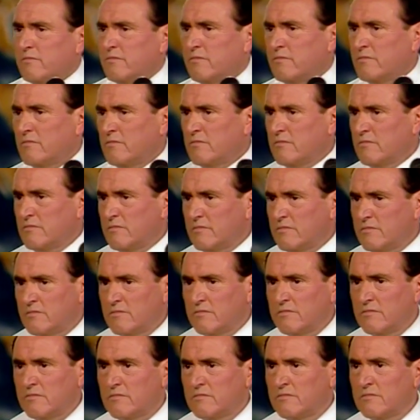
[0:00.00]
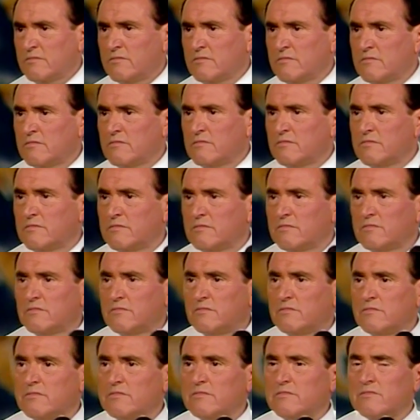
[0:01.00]

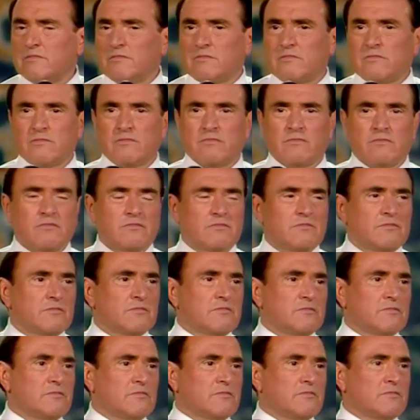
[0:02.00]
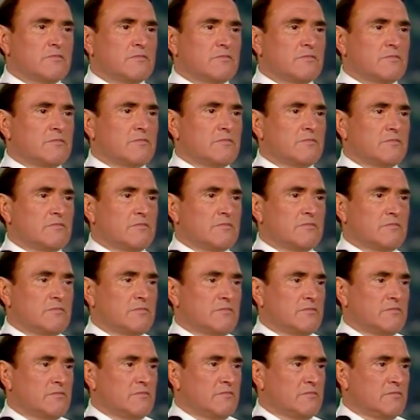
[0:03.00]

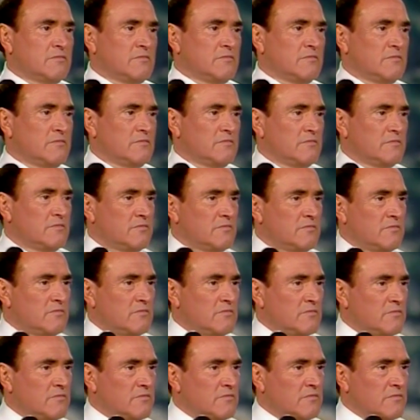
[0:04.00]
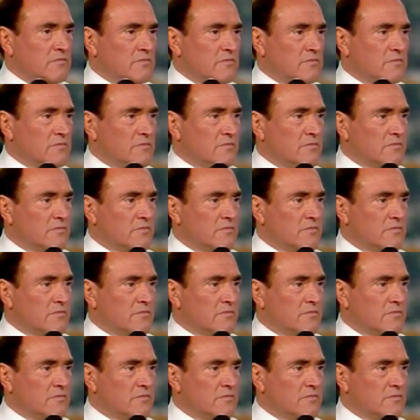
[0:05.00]
(no one is talking)